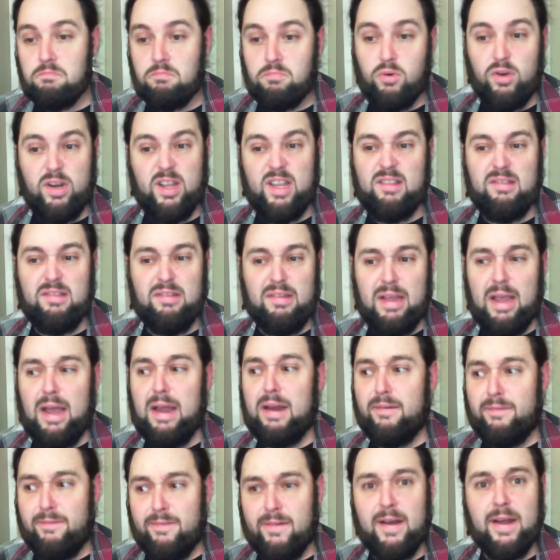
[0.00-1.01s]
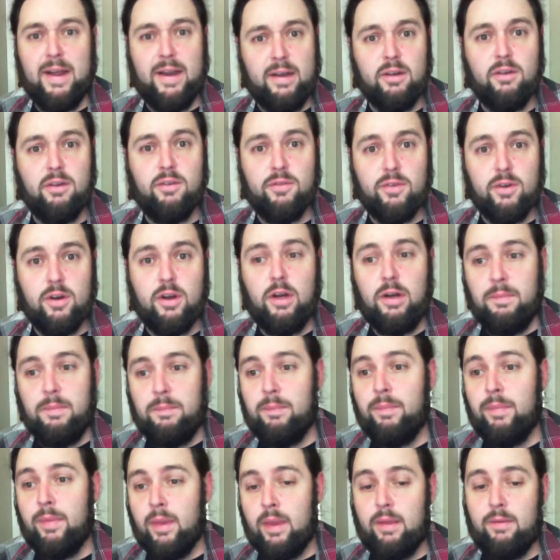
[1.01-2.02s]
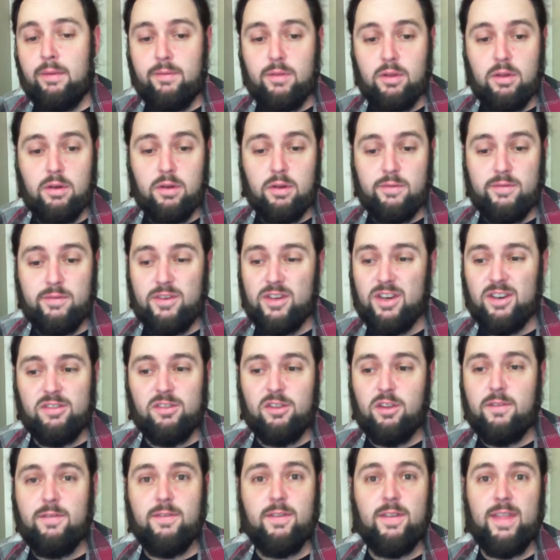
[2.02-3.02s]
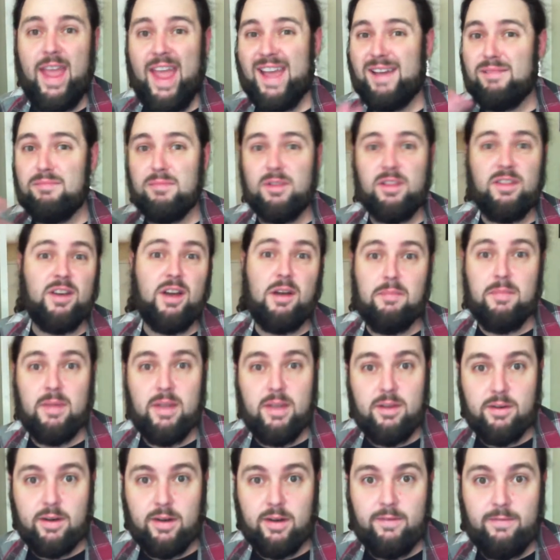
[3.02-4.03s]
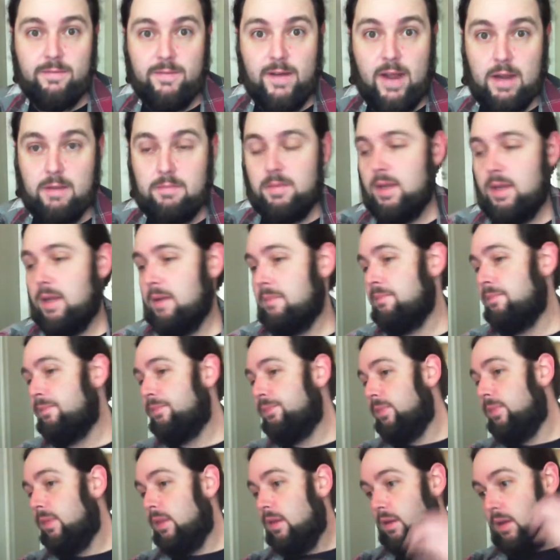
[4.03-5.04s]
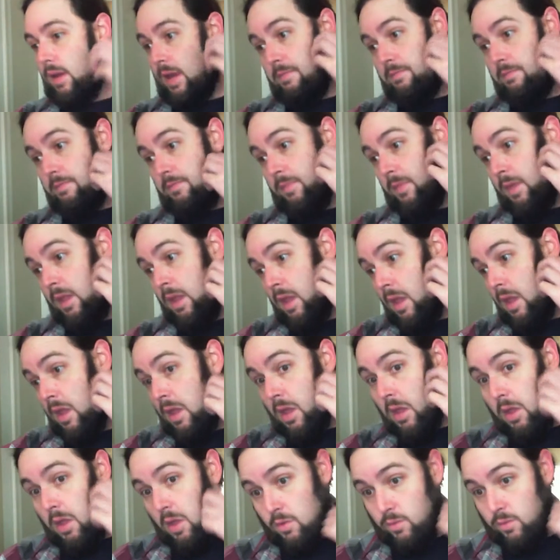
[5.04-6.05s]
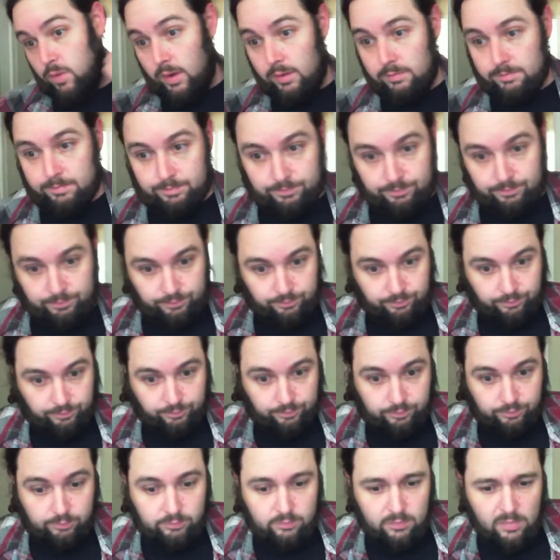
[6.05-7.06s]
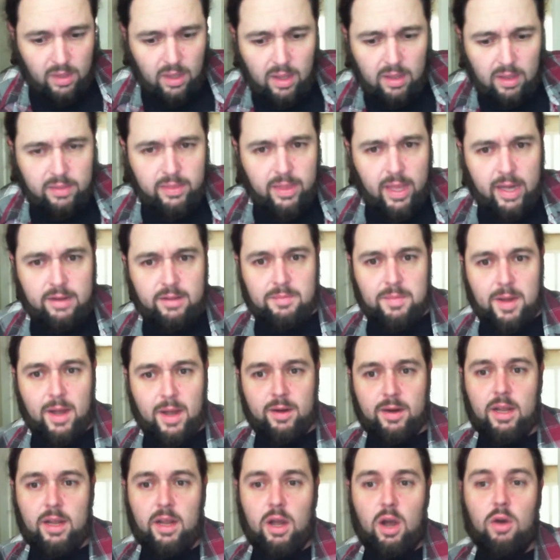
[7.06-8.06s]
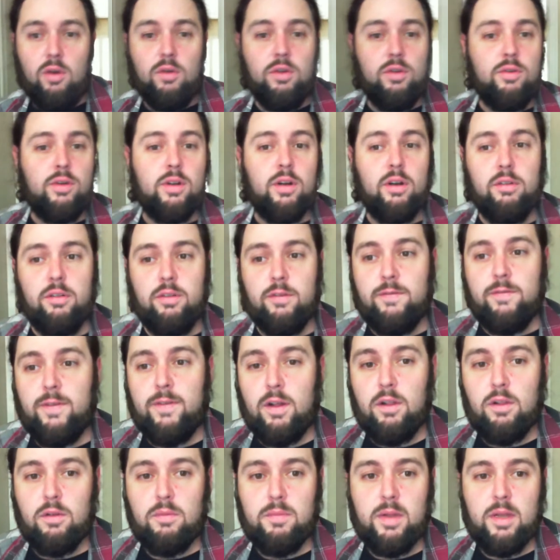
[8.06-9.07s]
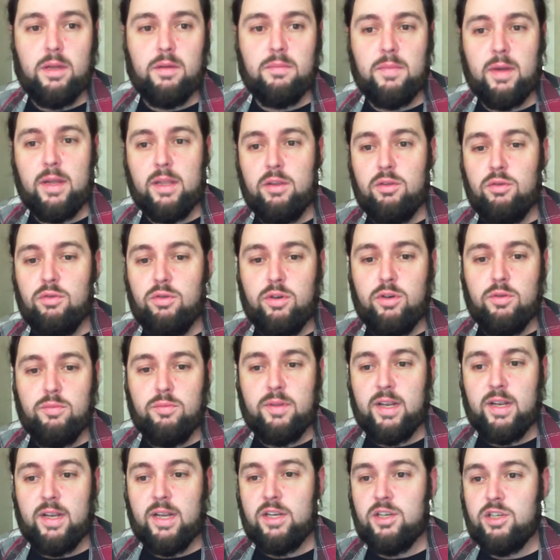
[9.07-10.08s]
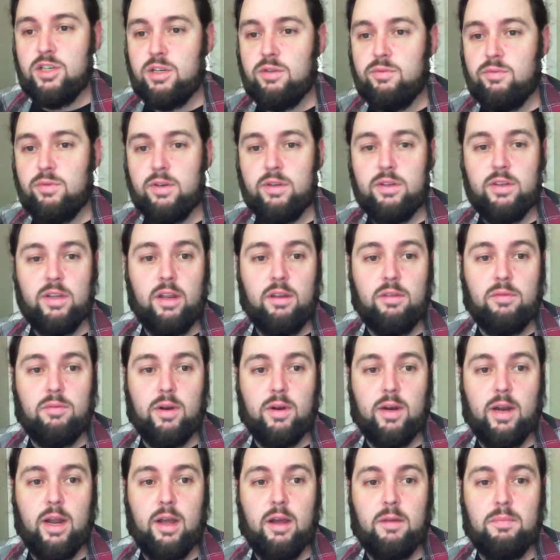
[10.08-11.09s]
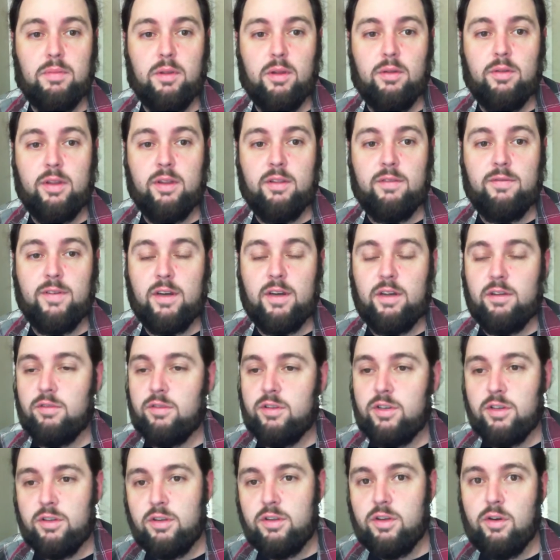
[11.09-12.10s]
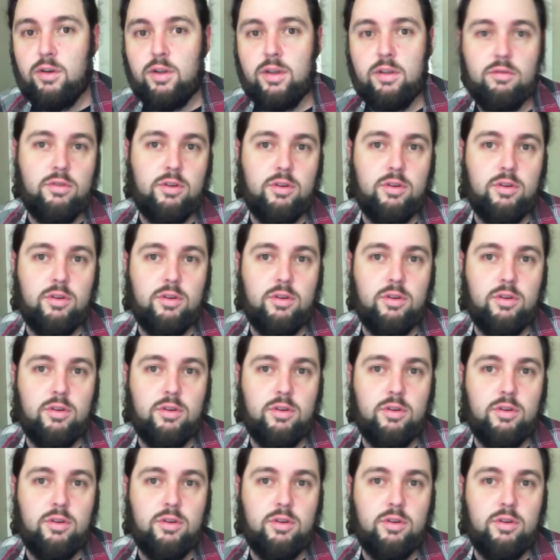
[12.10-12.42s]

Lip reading: Pretty easy to find overall. You just look for the Amazombie, you're gonna find me. Okay. Well, that's about it. Oh, you can also follow me on my YouTube station, that's where I upload these videos.